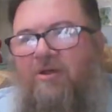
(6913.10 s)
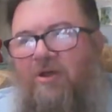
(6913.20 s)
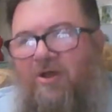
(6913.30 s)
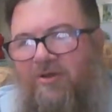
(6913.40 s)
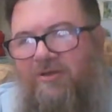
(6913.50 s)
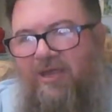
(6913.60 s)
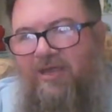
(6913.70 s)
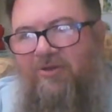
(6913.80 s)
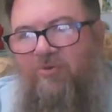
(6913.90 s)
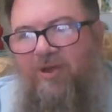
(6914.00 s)

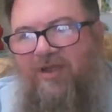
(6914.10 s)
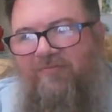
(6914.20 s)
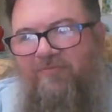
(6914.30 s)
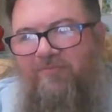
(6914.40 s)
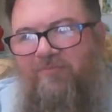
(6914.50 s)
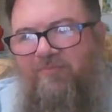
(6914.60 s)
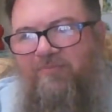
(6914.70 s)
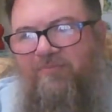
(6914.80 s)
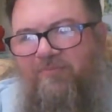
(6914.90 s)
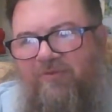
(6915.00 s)
okay. Your wife
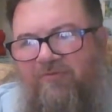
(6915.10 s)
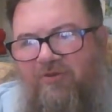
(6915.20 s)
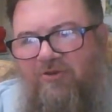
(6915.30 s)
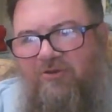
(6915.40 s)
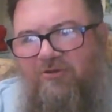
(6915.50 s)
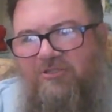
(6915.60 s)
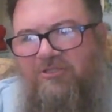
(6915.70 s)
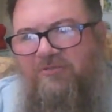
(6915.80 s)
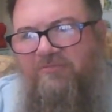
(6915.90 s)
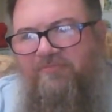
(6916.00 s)
prefers.